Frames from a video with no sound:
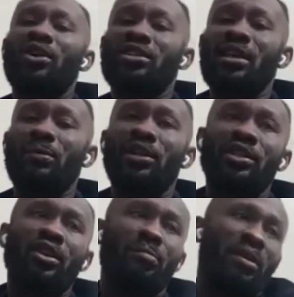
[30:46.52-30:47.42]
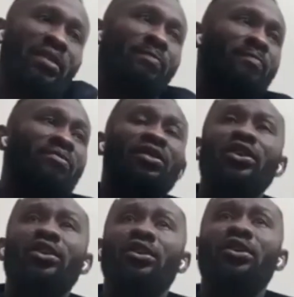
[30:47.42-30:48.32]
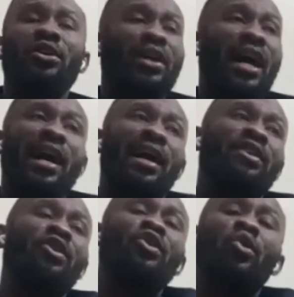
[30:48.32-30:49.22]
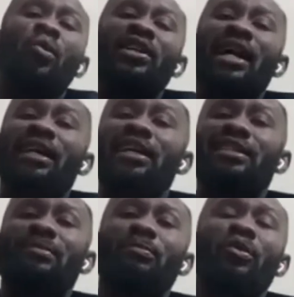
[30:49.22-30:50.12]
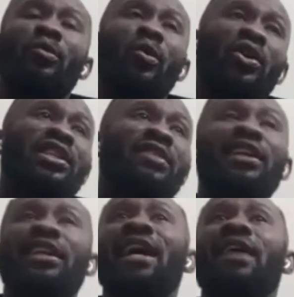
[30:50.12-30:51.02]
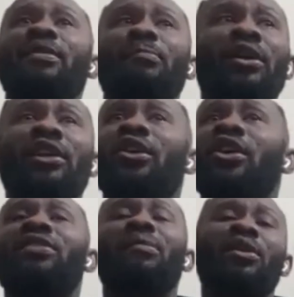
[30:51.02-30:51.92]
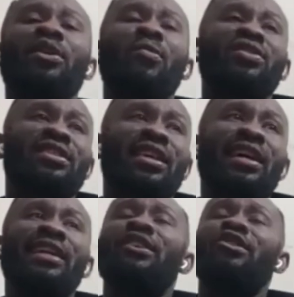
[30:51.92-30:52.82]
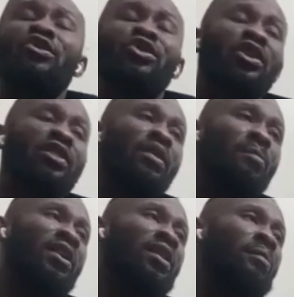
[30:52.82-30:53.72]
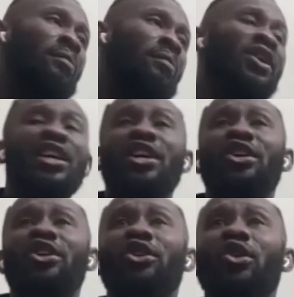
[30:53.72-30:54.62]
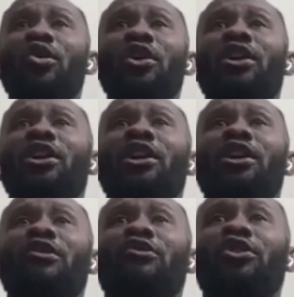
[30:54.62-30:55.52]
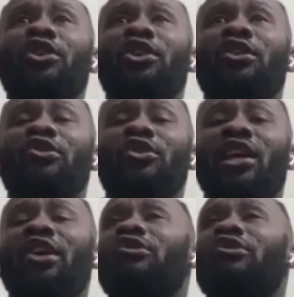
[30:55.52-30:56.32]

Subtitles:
understand with a son. But, you know, I don't know what their case was, if they didn't have the money or if the money was there and they refused to give the money. But, you know, if you take